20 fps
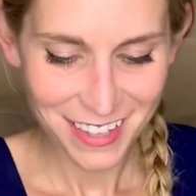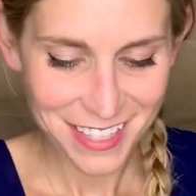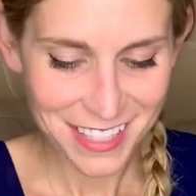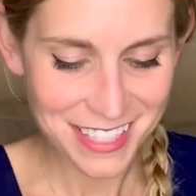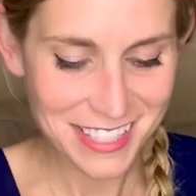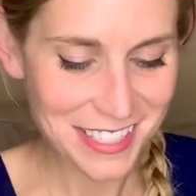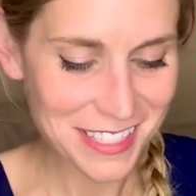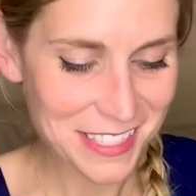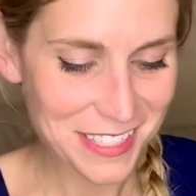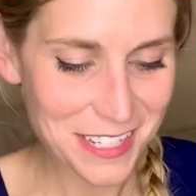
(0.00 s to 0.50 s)

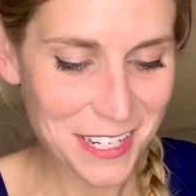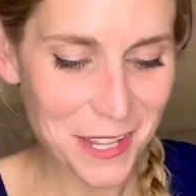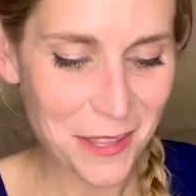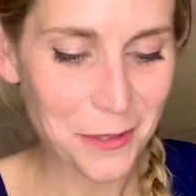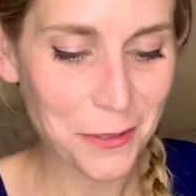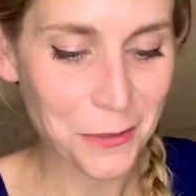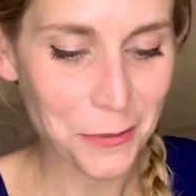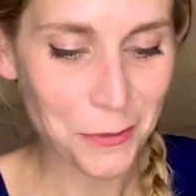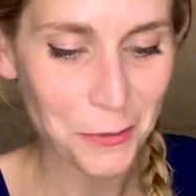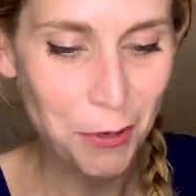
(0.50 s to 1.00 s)
This is
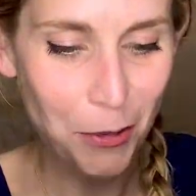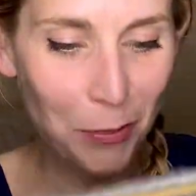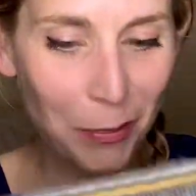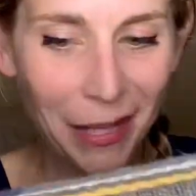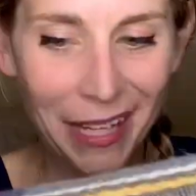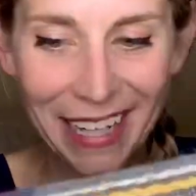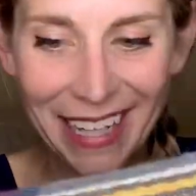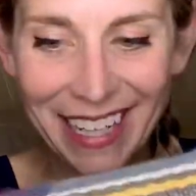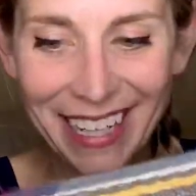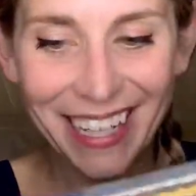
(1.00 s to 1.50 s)
another throw
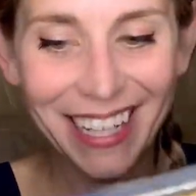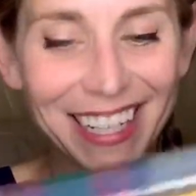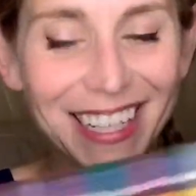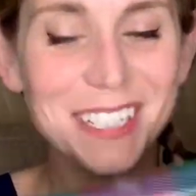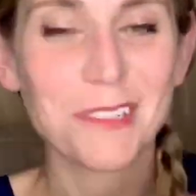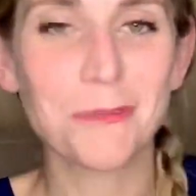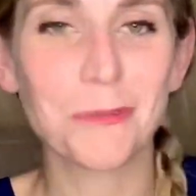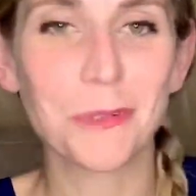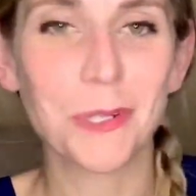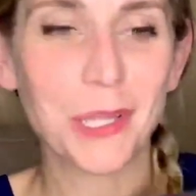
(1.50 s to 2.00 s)
blanket.
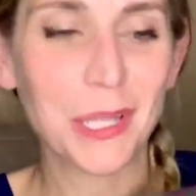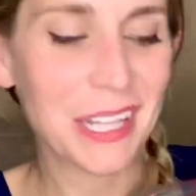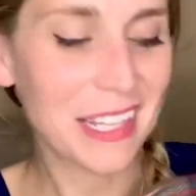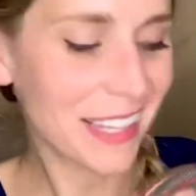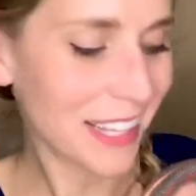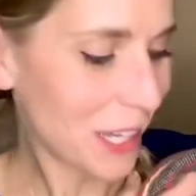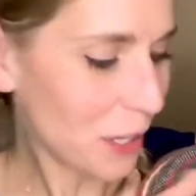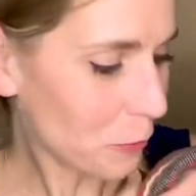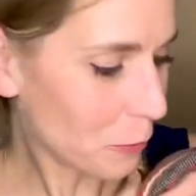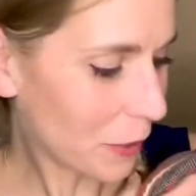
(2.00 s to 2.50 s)
It's really
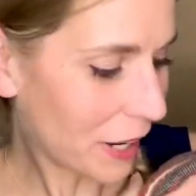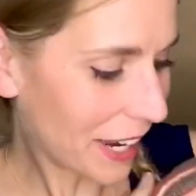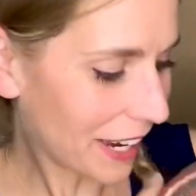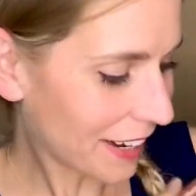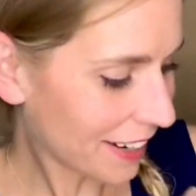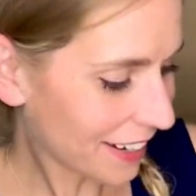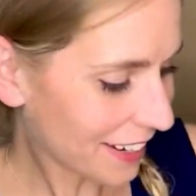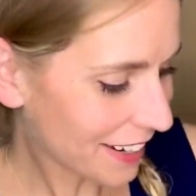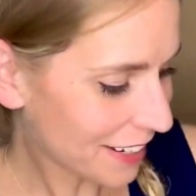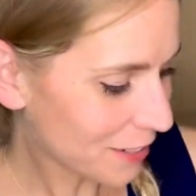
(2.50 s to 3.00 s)

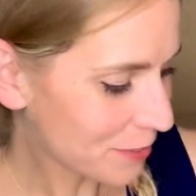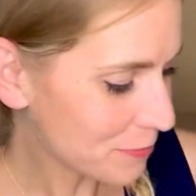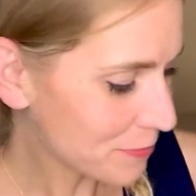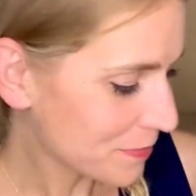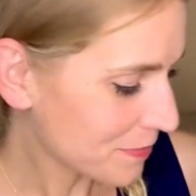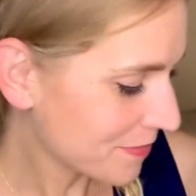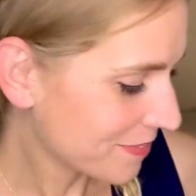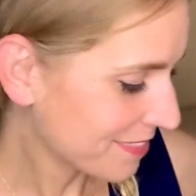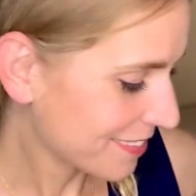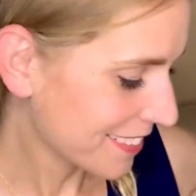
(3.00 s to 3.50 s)
lightweight.
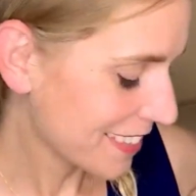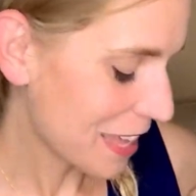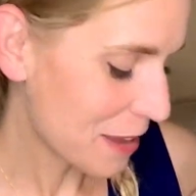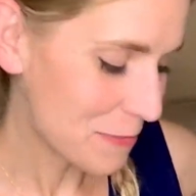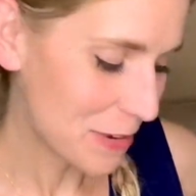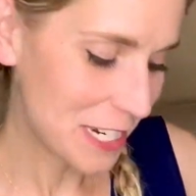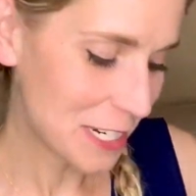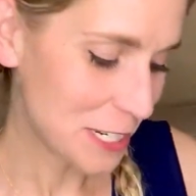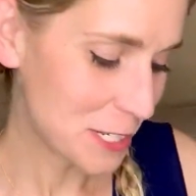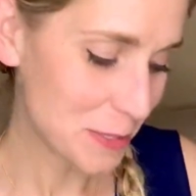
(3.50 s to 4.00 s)
Um,
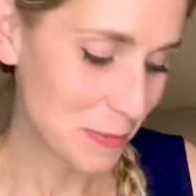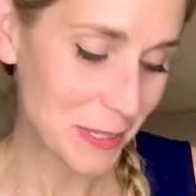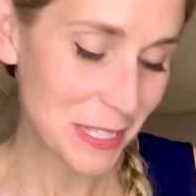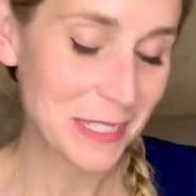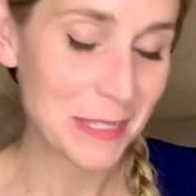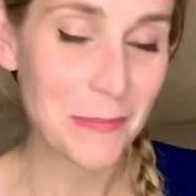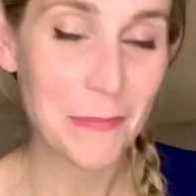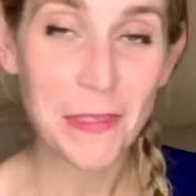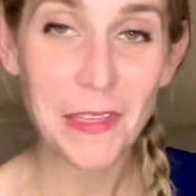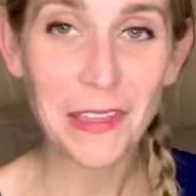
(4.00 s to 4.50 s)
that might just be
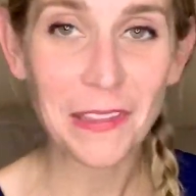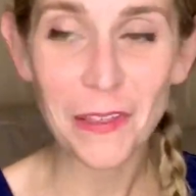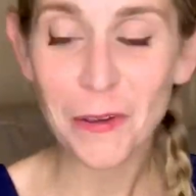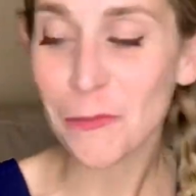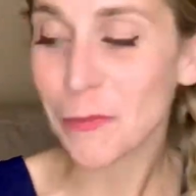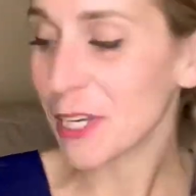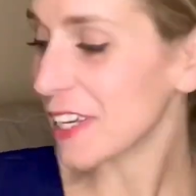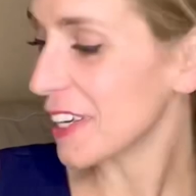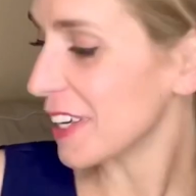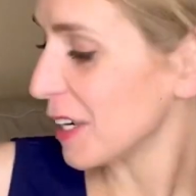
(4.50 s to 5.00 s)
something
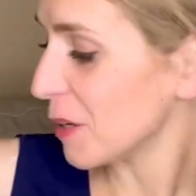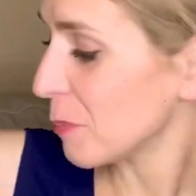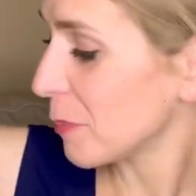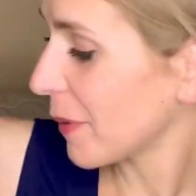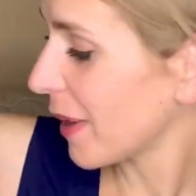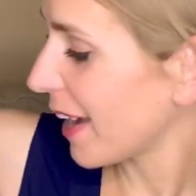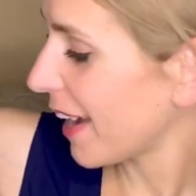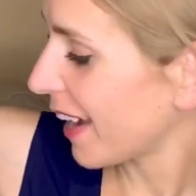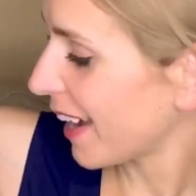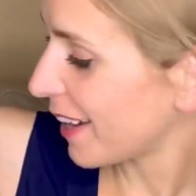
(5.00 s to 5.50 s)
that we
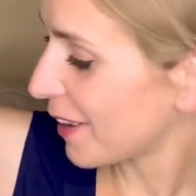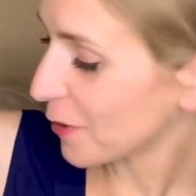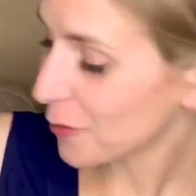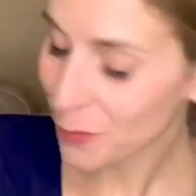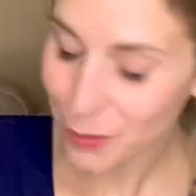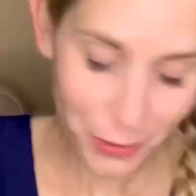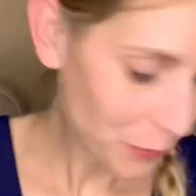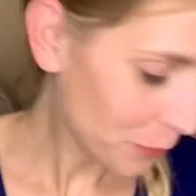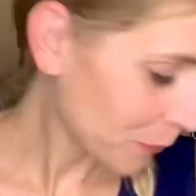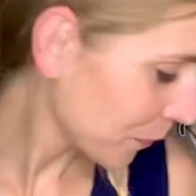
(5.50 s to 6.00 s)
keep. I
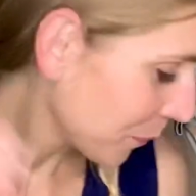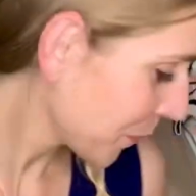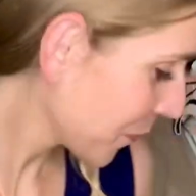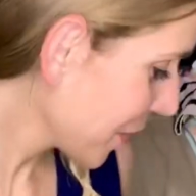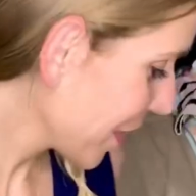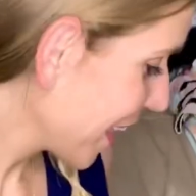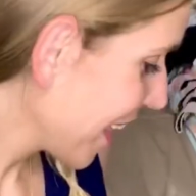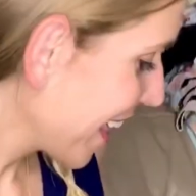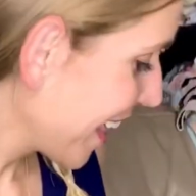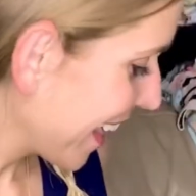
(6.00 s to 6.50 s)
don't know.
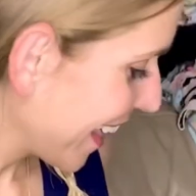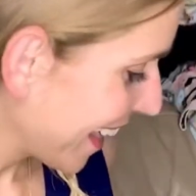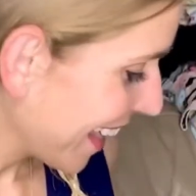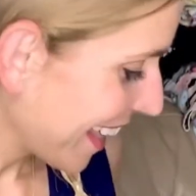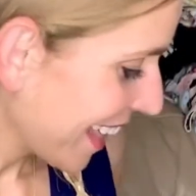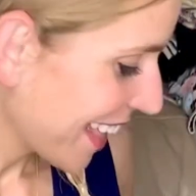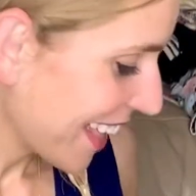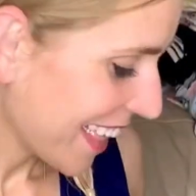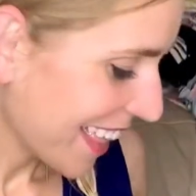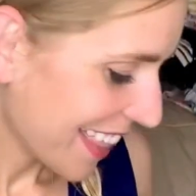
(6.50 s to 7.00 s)

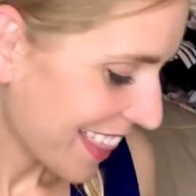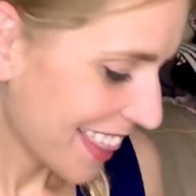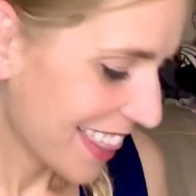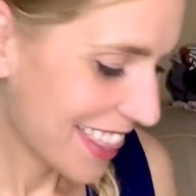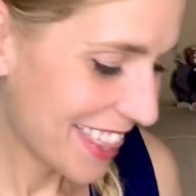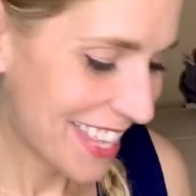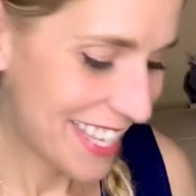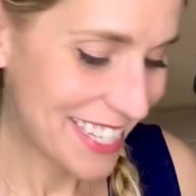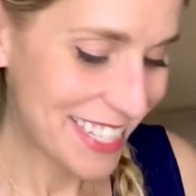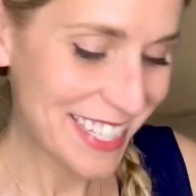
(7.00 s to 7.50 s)

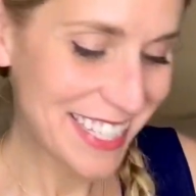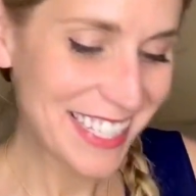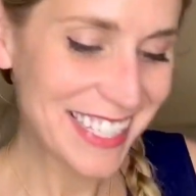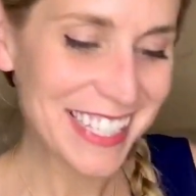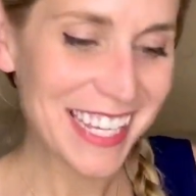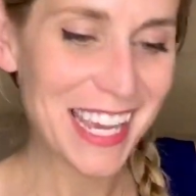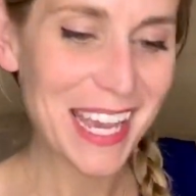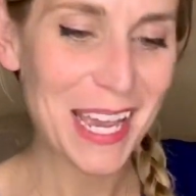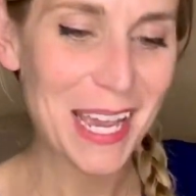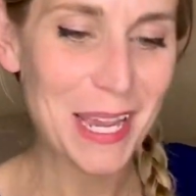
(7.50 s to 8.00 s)
This
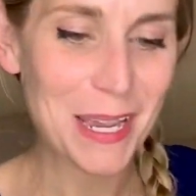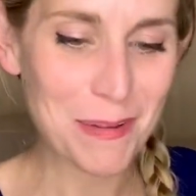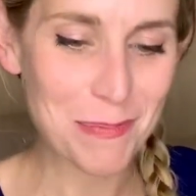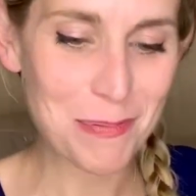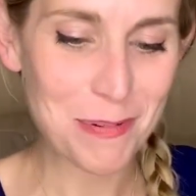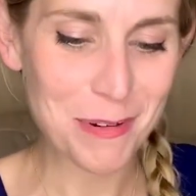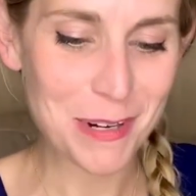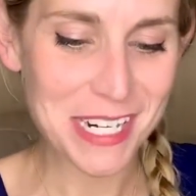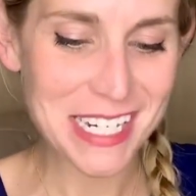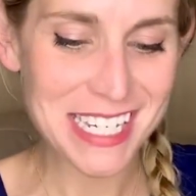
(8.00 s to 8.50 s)
is a
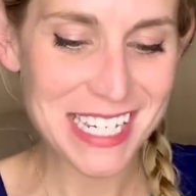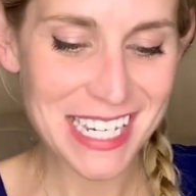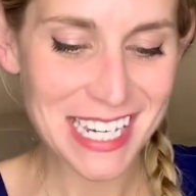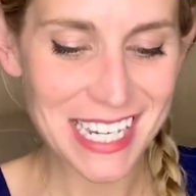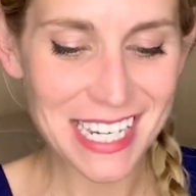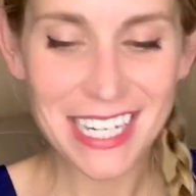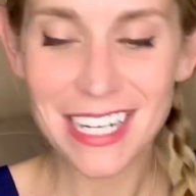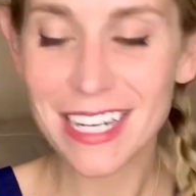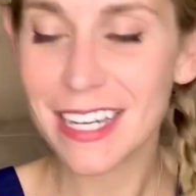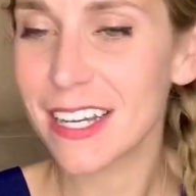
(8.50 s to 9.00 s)

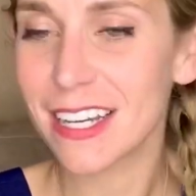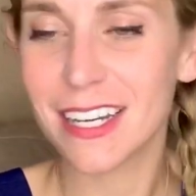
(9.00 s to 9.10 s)
pretty